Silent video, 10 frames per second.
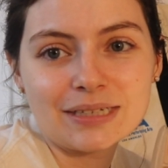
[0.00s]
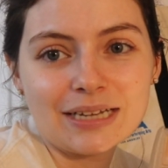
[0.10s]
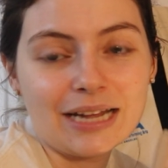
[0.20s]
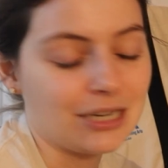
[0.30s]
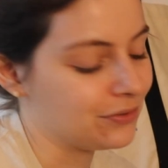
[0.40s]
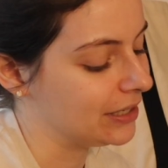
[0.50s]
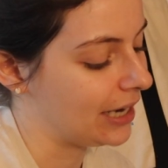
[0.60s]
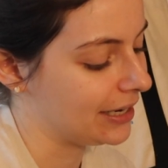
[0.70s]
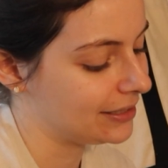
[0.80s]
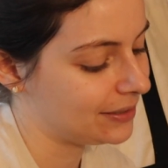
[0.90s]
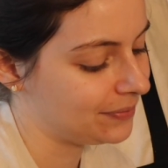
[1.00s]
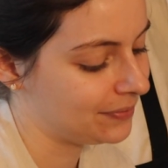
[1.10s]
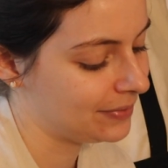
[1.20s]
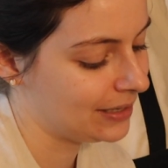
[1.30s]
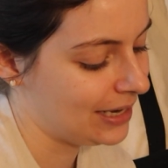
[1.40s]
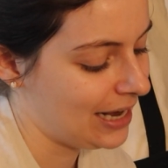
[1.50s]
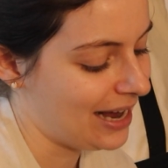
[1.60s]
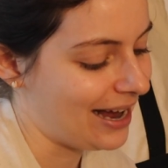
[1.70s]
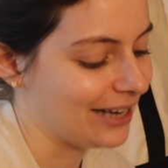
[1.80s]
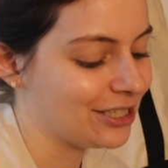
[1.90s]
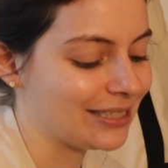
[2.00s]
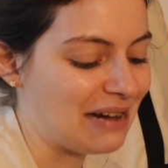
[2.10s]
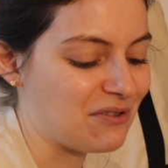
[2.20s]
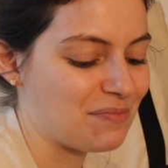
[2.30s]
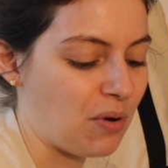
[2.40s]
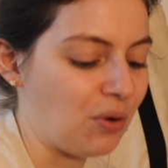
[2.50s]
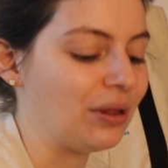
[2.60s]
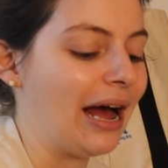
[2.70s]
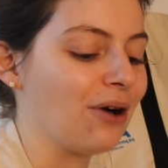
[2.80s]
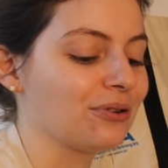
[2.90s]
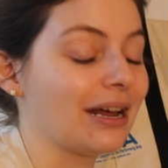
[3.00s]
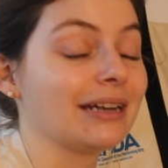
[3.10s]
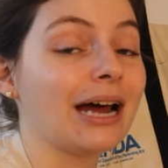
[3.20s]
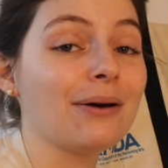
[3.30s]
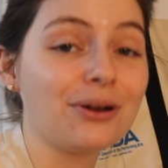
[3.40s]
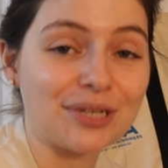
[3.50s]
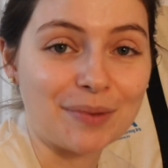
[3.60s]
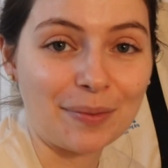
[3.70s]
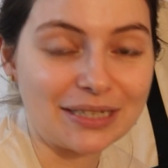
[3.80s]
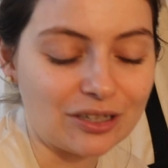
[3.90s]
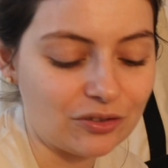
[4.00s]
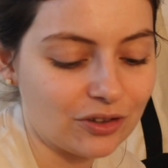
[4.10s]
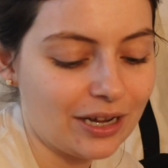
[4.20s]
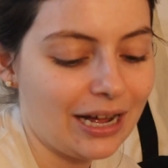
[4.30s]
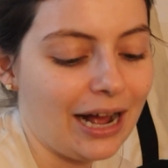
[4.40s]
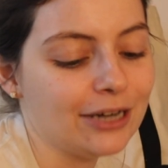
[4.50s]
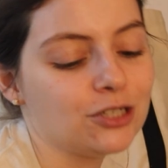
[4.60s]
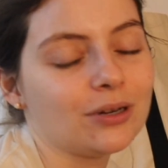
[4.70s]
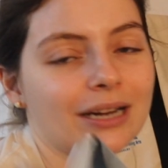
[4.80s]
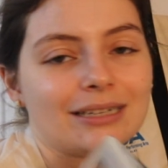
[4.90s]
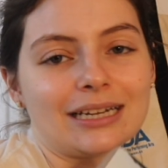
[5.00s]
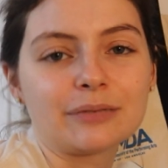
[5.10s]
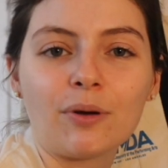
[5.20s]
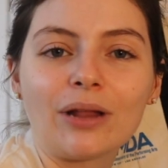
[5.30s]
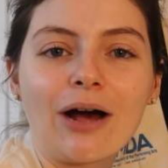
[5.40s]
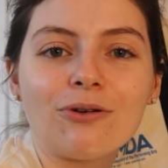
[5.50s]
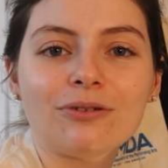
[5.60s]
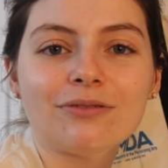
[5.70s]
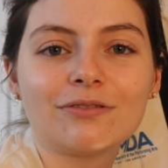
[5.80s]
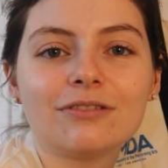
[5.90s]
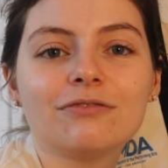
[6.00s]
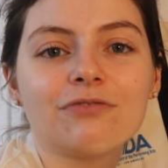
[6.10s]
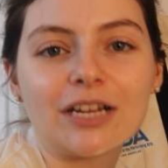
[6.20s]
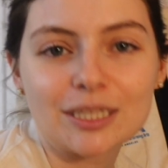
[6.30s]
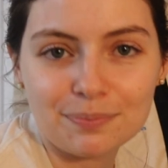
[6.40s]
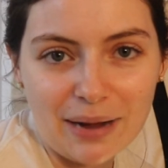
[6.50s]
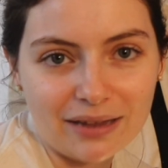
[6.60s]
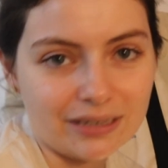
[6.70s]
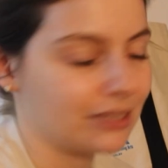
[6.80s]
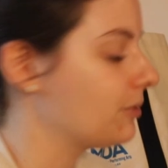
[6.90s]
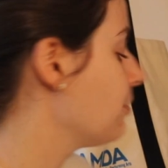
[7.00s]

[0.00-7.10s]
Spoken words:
It is really nice. I just never pull out, and now I know this about myself, I do not like to pull out face palettes, so I